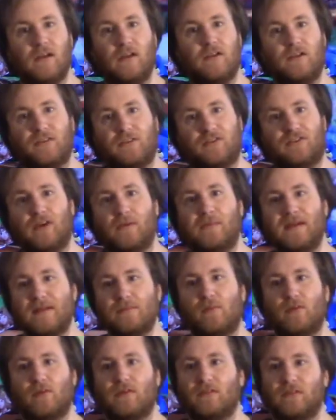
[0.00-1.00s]
so many
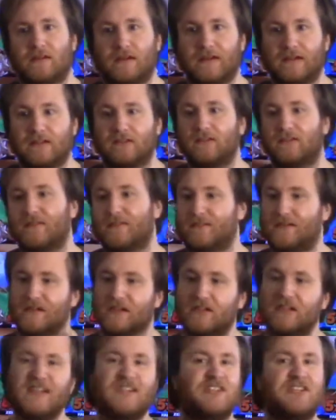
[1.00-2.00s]
more
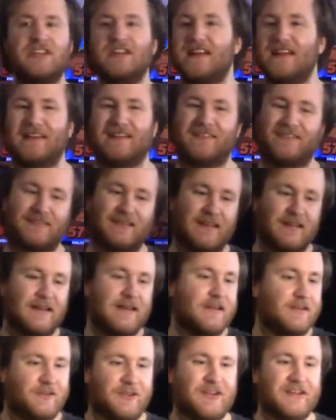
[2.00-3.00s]
glitchiness
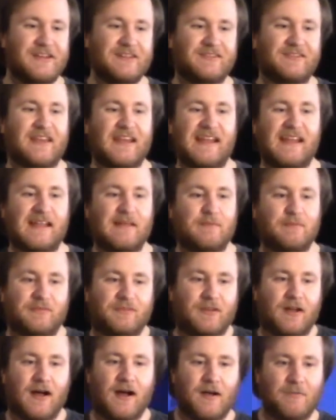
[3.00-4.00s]
to these
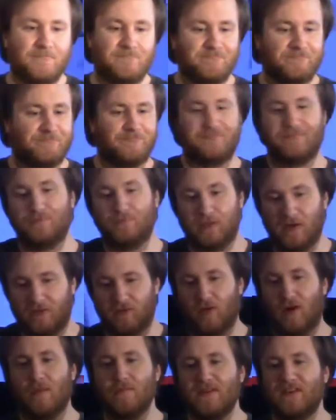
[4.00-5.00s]
games.
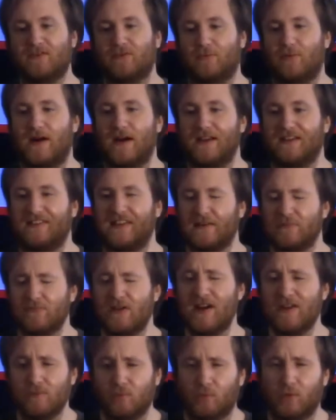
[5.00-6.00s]
Performance-wise, they
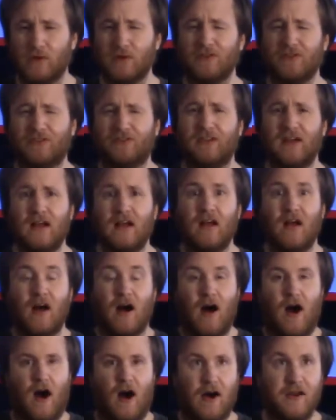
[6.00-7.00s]
run worse
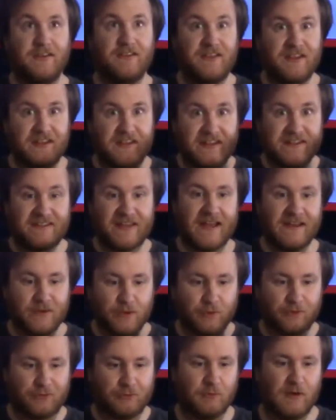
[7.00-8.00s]
on the
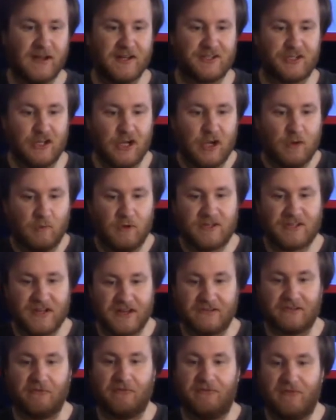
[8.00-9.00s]
Nintendo Switch, which
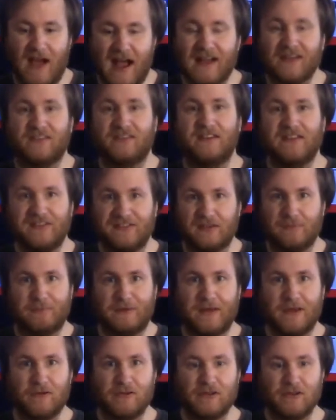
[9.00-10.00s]
is a vastly
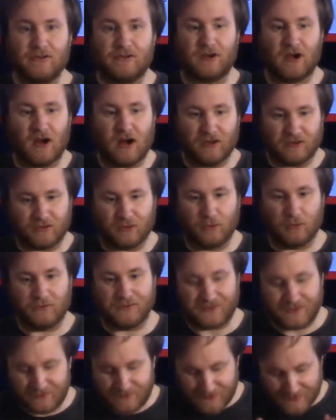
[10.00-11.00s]
superior
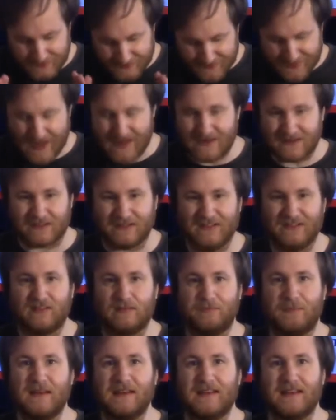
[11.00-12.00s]
console, technically
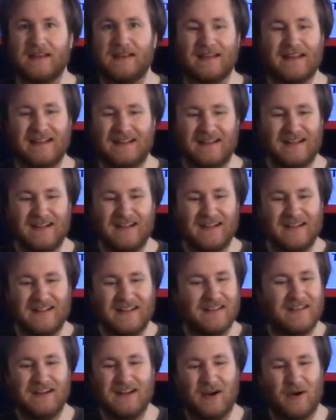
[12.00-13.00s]
speaking,
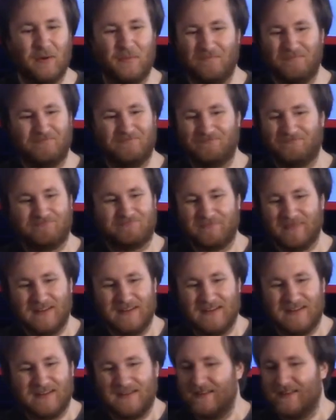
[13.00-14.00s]
you know,
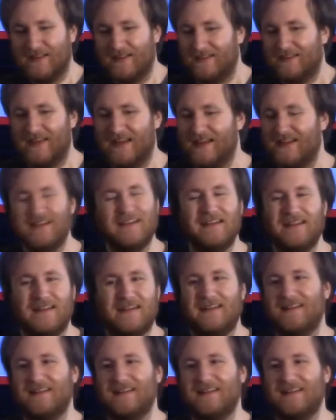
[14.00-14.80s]
than